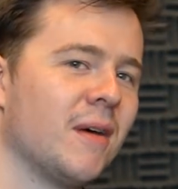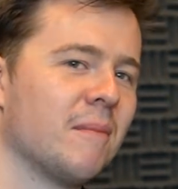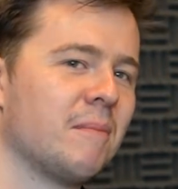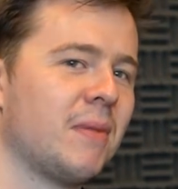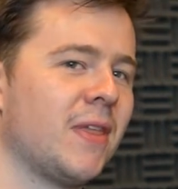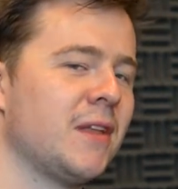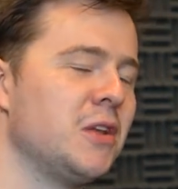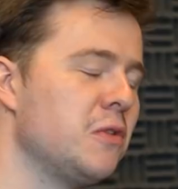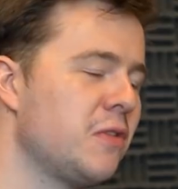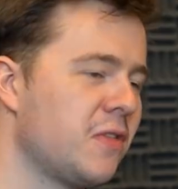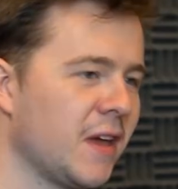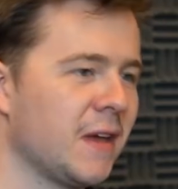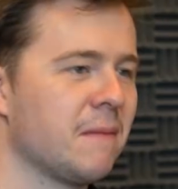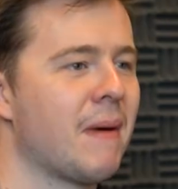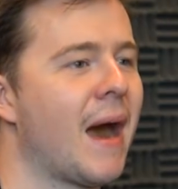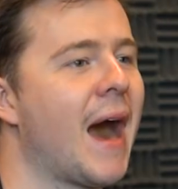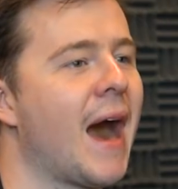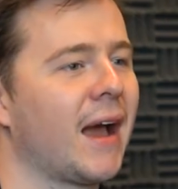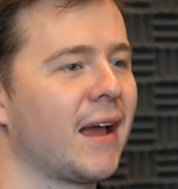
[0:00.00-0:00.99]
but then you think
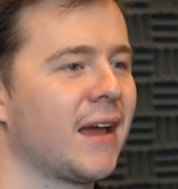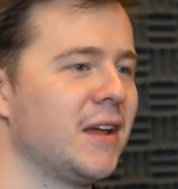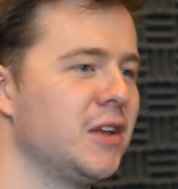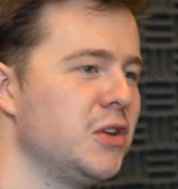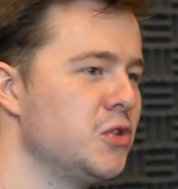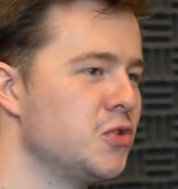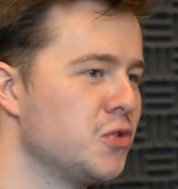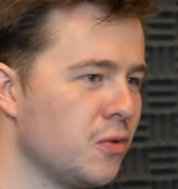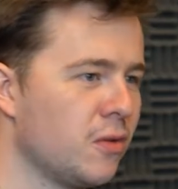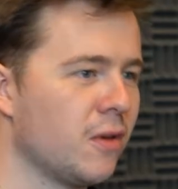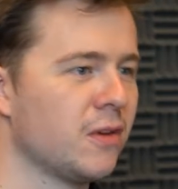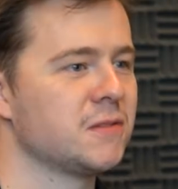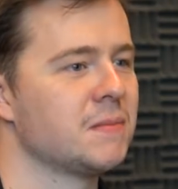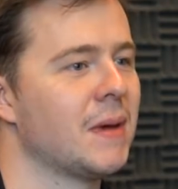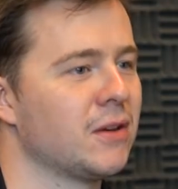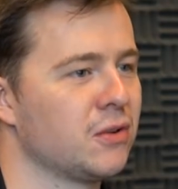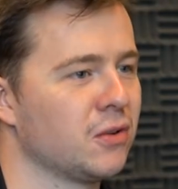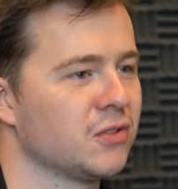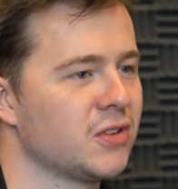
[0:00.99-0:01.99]
back and you do those
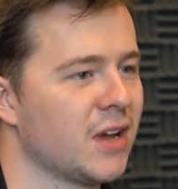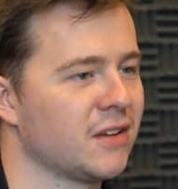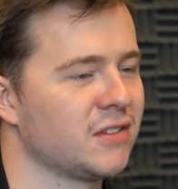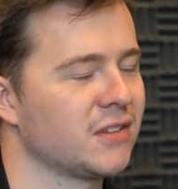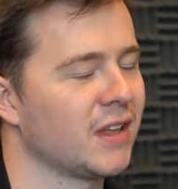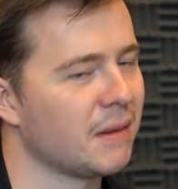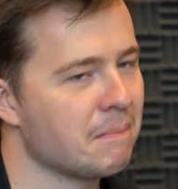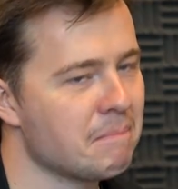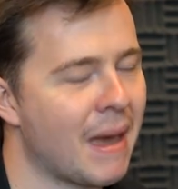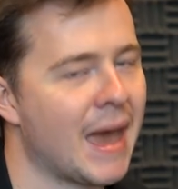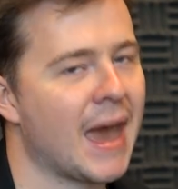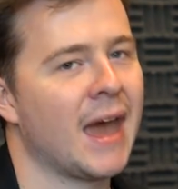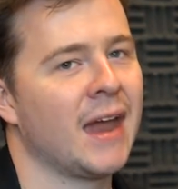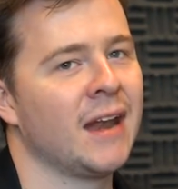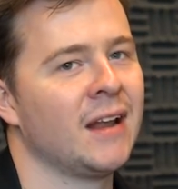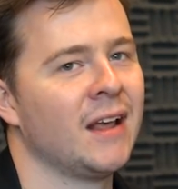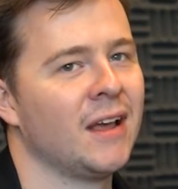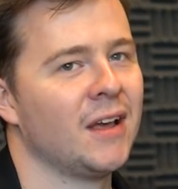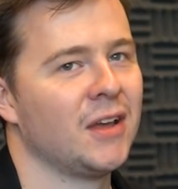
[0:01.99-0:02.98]
mental checks. You're like,
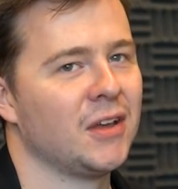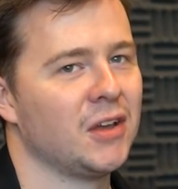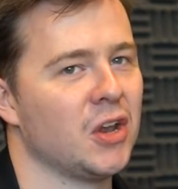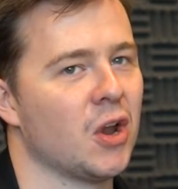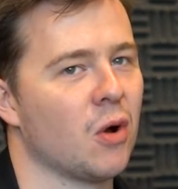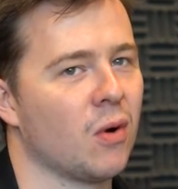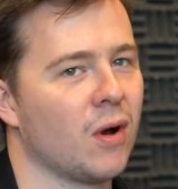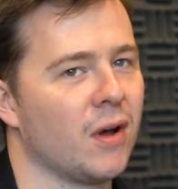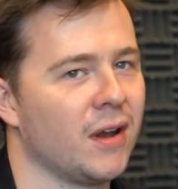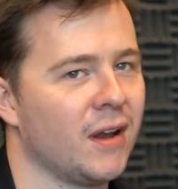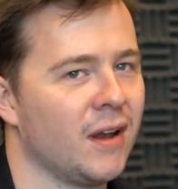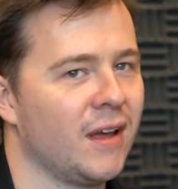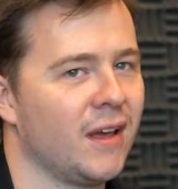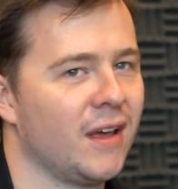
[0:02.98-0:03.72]
man, you know what?